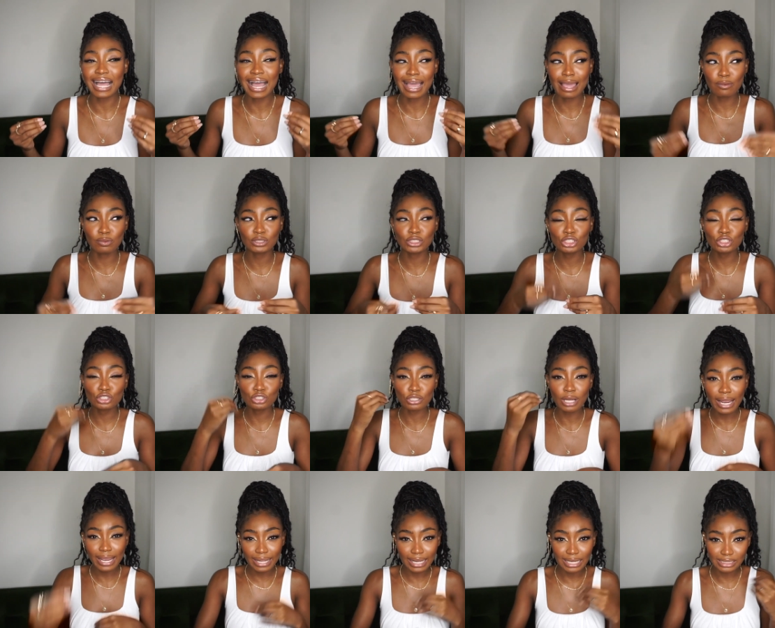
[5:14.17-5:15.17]
I wasn't
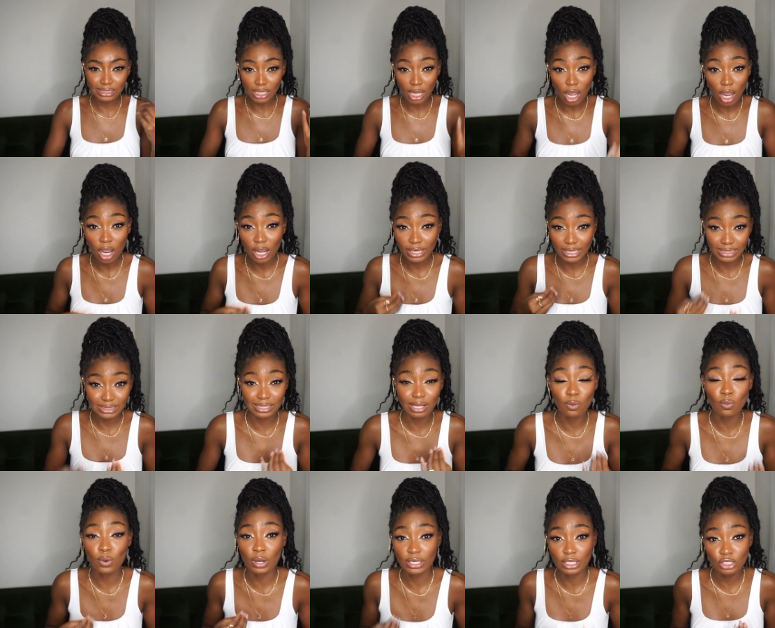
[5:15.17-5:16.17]
trying as hard as
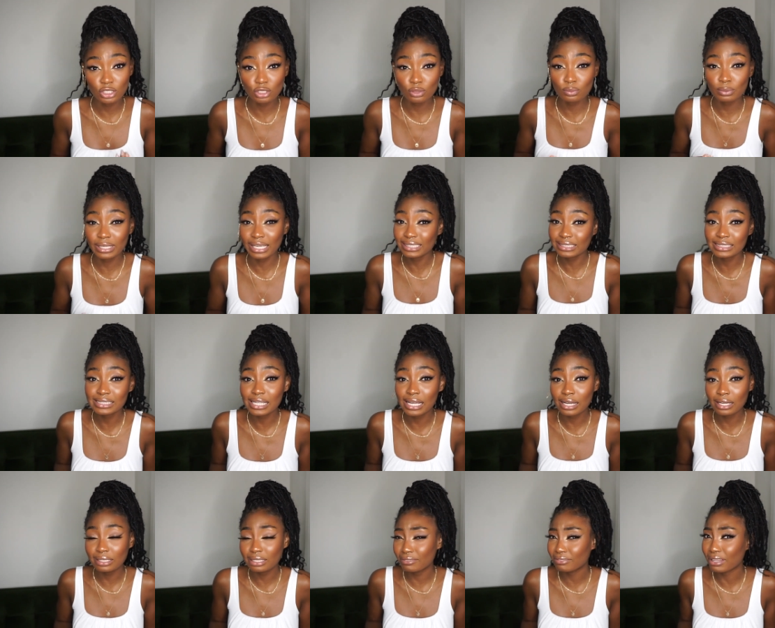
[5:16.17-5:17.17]
I wanted to get
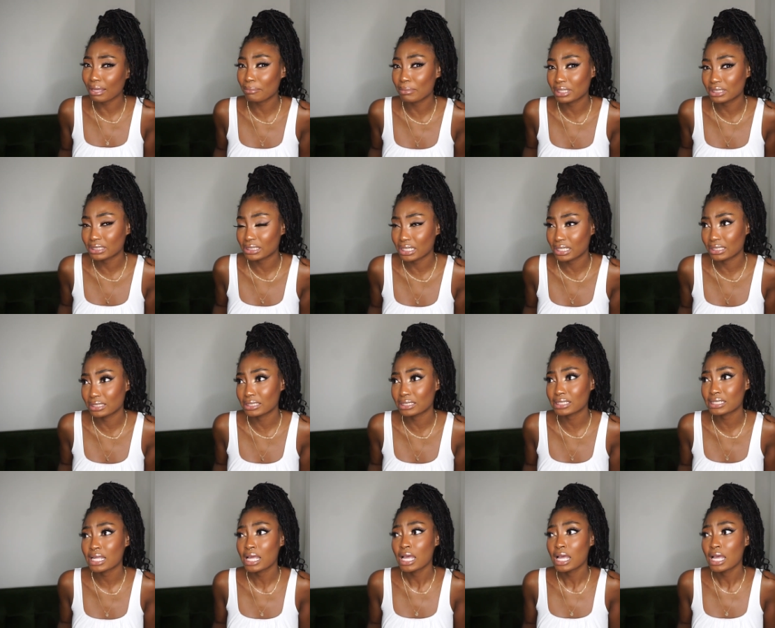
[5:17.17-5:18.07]
signed, if that makes sense.